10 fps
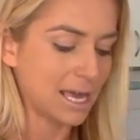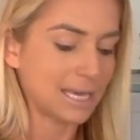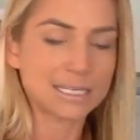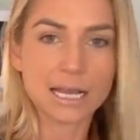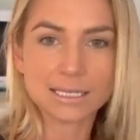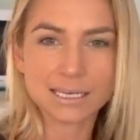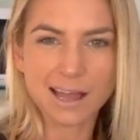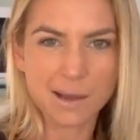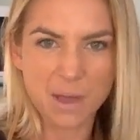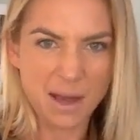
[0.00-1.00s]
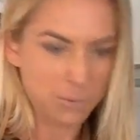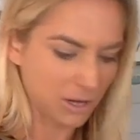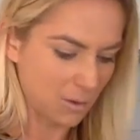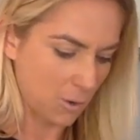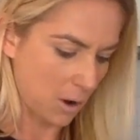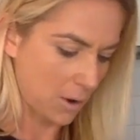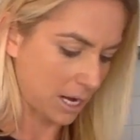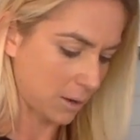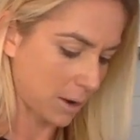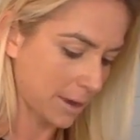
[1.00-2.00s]
It tends to come out pretty well
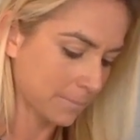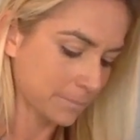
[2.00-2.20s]
anyway.